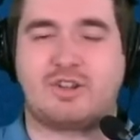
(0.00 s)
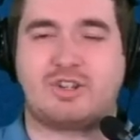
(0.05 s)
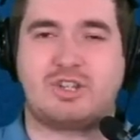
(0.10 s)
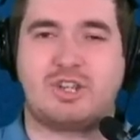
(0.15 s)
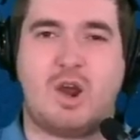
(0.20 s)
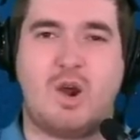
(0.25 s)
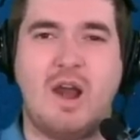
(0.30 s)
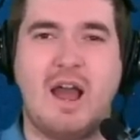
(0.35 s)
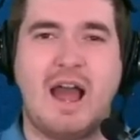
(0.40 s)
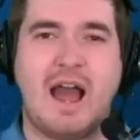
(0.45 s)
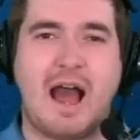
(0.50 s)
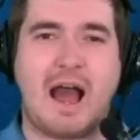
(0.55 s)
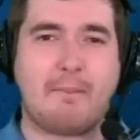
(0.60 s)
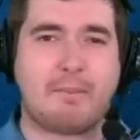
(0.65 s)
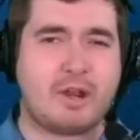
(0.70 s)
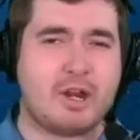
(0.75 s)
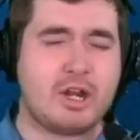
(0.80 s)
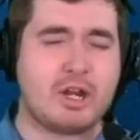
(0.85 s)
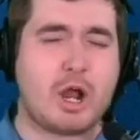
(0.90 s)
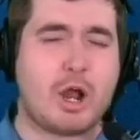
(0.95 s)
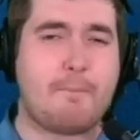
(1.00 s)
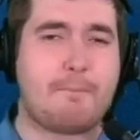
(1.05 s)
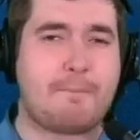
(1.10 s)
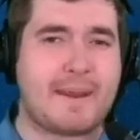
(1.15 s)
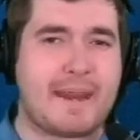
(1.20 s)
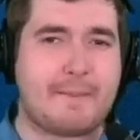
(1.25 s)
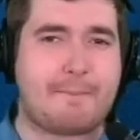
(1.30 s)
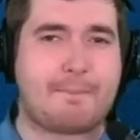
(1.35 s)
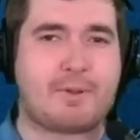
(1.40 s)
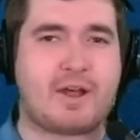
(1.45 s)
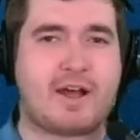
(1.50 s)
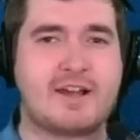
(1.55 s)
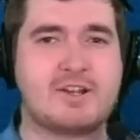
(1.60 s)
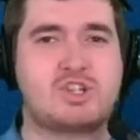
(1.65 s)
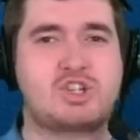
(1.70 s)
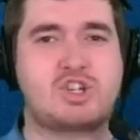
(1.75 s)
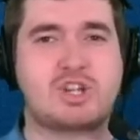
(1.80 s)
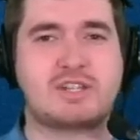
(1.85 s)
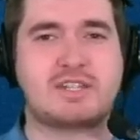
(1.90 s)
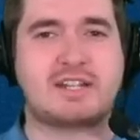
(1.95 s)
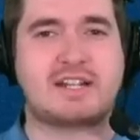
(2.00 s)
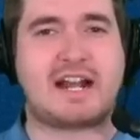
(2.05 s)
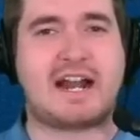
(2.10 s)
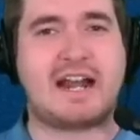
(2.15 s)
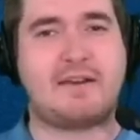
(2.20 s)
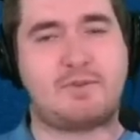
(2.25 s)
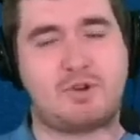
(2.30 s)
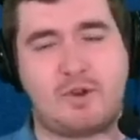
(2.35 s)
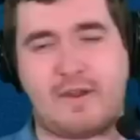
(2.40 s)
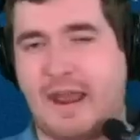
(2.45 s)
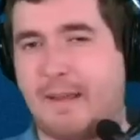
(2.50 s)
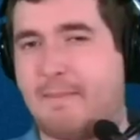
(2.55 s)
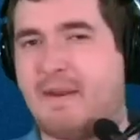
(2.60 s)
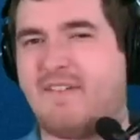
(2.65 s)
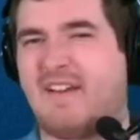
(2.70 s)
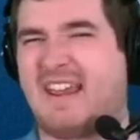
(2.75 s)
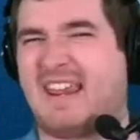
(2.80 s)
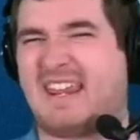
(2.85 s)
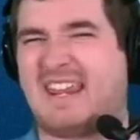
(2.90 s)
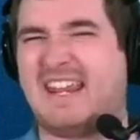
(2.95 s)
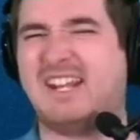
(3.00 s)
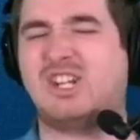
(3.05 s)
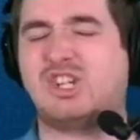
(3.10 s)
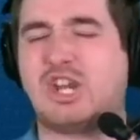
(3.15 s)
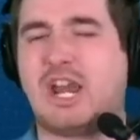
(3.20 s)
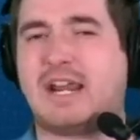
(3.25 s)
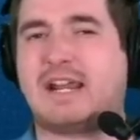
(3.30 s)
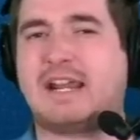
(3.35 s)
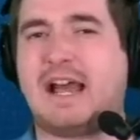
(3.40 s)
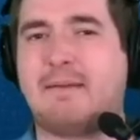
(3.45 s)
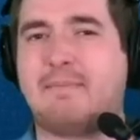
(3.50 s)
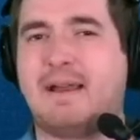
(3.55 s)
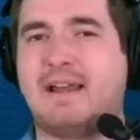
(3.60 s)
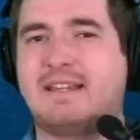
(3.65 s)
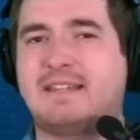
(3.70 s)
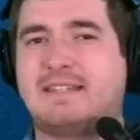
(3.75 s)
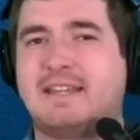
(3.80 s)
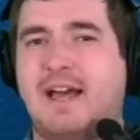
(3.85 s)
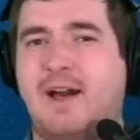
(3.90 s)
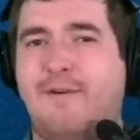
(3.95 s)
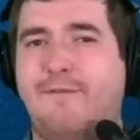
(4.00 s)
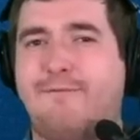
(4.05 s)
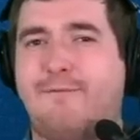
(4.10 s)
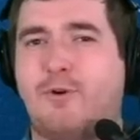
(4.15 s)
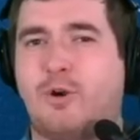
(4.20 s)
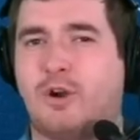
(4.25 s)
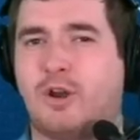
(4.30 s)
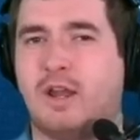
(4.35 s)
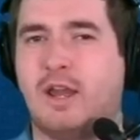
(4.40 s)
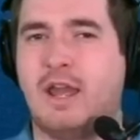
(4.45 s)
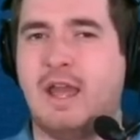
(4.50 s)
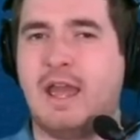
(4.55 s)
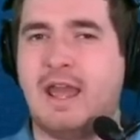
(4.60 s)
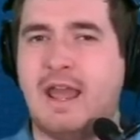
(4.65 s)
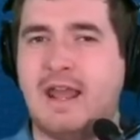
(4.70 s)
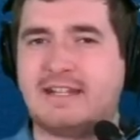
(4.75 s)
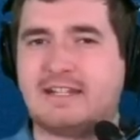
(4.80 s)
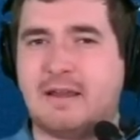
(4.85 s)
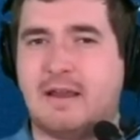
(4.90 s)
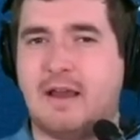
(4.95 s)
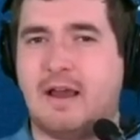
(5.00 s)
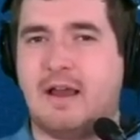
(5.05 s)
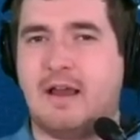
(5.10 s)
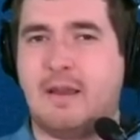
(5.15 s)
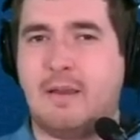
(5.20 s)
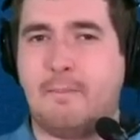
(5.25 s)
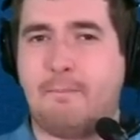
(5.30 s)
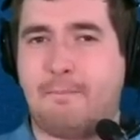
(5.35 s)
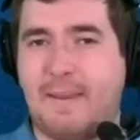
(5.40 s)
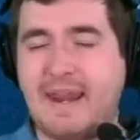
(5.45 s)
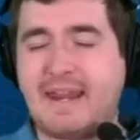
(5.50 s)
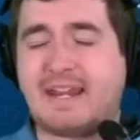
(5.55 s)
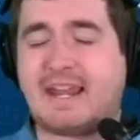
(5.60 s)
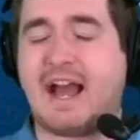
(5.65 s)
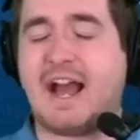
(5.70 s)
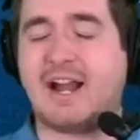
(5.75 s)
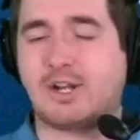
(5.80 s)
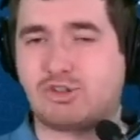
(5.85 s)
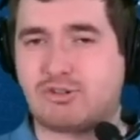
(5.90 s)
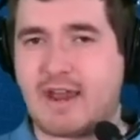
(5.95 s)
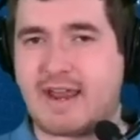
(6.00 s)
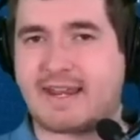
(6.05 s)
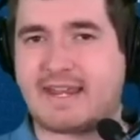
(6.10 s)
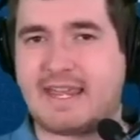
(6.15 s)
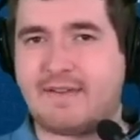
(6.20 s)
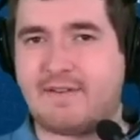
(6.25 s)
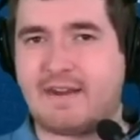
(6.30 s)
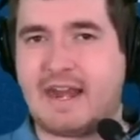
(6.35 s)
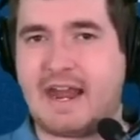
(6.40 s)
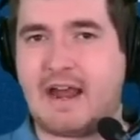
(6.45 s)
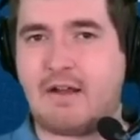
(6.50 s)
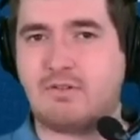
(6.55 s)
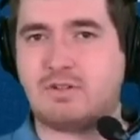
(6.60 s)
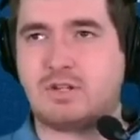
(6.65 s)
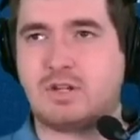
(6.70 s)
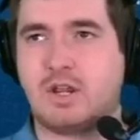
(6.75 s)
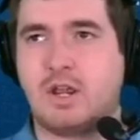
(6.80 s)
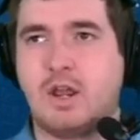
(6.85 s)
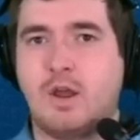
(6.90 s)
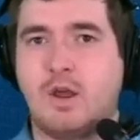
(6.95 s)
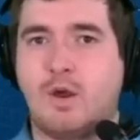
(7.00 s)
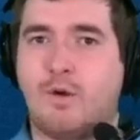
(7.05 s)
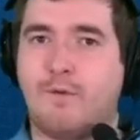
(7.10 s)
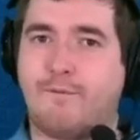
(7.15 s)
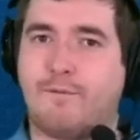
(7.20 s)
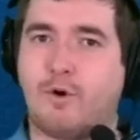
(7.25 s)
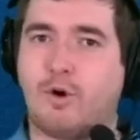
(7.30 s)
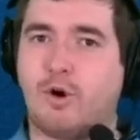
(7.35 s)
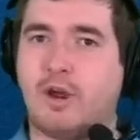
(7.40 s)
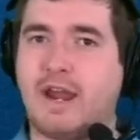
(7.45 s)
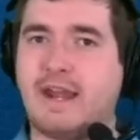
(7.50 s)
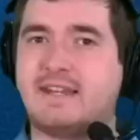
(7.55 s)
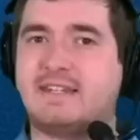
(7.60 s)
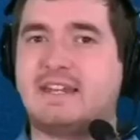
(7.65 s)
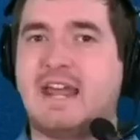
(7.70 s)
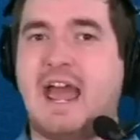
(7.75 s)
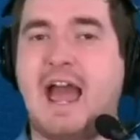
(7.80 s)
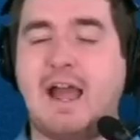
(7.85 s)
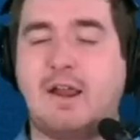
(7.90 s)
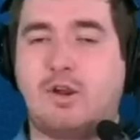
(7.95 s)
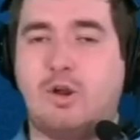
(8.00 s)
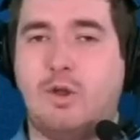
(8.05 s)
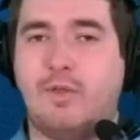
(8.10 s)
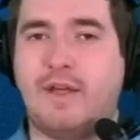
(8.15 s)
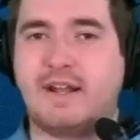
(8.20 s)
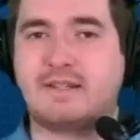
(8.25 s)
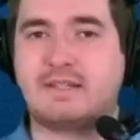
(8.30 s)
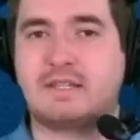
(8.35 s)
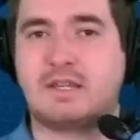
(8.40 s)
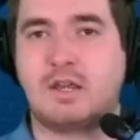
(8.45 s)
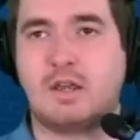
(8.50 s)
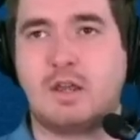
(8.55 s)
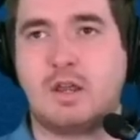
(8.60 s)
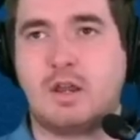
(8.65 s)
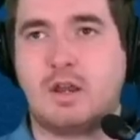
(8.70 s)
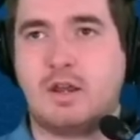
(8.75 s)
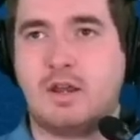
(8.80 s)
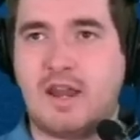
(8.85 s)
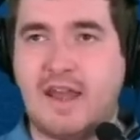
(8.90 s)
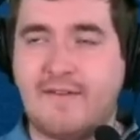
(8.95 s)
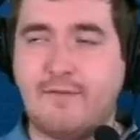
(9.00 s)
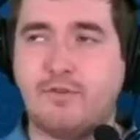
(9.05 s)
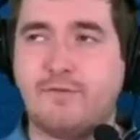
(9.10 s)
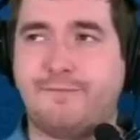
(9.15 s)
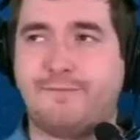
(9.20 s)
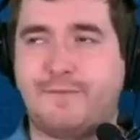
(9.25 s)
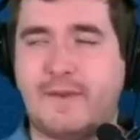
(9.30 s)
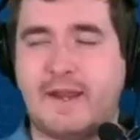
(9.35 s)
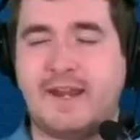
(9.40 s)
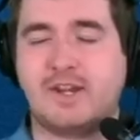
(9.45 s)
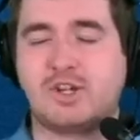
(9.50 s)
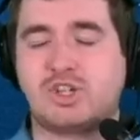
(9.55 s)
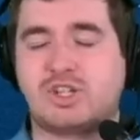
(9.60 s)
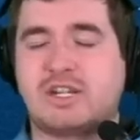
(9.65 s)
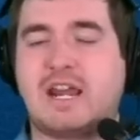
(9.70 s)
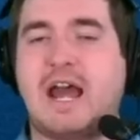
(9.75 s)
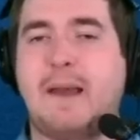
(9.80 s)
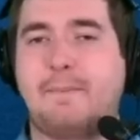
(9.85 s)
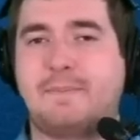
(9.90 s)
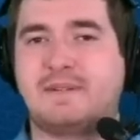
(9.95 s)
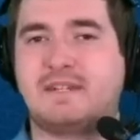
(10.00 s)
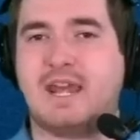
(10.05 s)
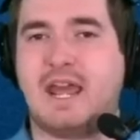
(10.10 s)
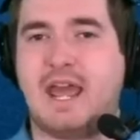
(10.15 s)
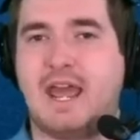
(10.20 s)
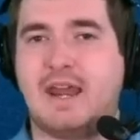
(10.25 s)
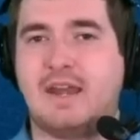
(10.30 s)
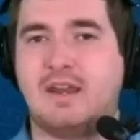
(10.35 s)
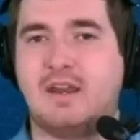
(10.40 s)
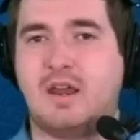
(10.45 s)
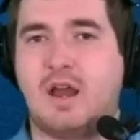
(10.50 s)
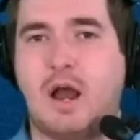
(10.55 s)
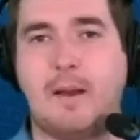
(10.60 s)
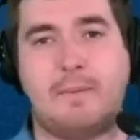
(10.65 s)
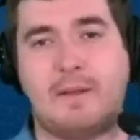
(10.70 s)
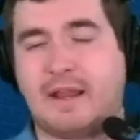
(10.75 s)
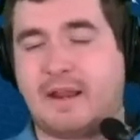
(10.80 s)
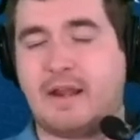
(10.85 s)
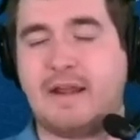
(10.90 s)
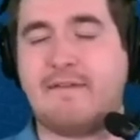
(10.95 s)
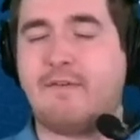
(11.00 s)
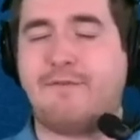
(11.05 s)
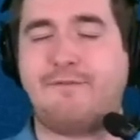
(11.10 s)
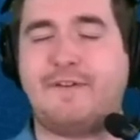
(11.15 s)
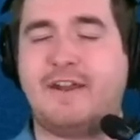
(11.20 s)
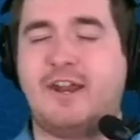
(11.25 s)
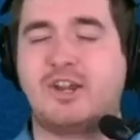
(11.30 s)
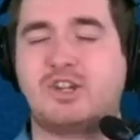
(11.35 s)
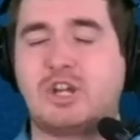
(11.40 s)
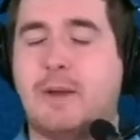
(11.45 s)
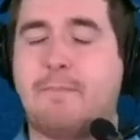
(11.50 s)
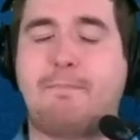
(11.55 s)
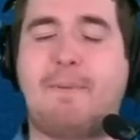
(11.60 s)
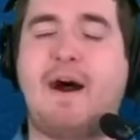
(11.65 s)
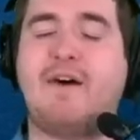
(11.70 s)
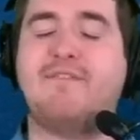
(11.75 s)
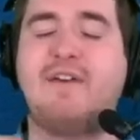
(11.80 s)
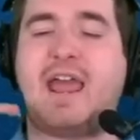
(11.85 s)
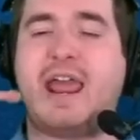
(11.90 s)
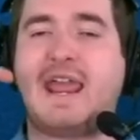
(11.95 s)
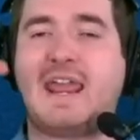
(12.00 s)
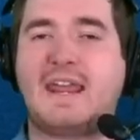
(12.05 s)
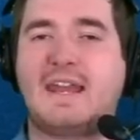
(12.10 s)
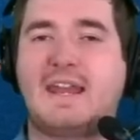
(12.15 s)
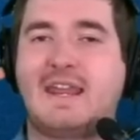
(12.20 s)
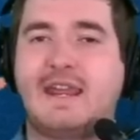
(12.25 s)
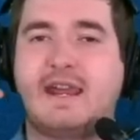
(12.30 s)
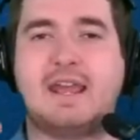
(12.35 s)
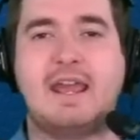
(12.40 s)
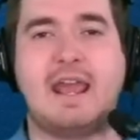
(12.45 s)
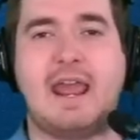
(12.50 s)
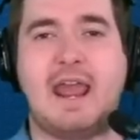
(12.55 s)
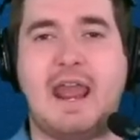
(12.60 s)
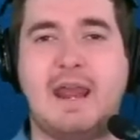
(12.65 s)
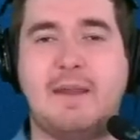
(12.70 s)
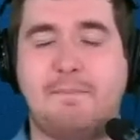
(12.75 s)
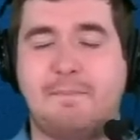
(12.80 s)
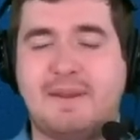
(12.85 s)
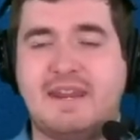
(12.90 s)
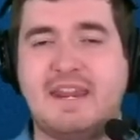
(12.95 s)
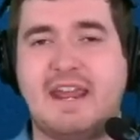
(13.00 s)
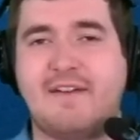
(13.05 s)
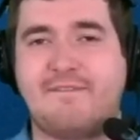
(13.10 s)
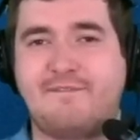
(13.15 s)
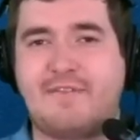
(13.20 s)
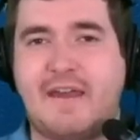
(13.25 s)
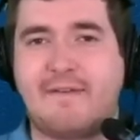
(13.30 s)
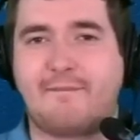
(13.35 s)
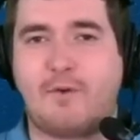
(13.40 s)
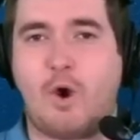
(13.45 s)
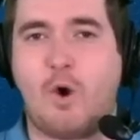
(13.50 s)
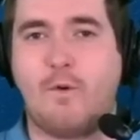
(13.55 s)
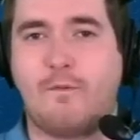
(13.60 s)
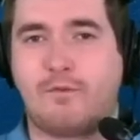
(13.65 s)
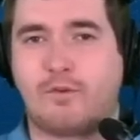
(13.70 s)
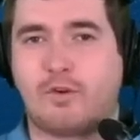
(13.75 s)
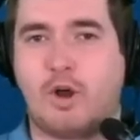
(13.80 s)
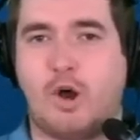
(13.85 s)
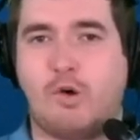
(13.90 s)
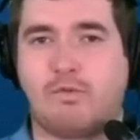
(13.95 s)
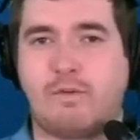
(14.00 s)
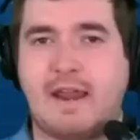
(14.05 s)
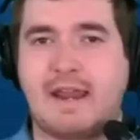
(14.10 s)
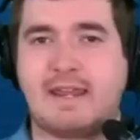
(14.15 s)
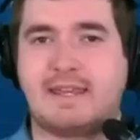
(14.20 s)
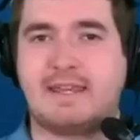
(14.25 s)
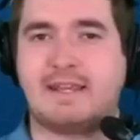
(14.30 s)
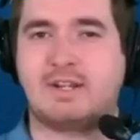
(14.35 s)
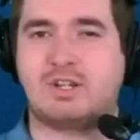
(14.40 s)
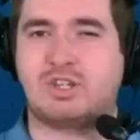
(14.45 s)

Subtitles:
So I'm going to go B-plus just to kind of do a bit of a heat check on myself for a big contract given out for a tackle that's never finished top 10, never finished above 80 in PFF overall rankings.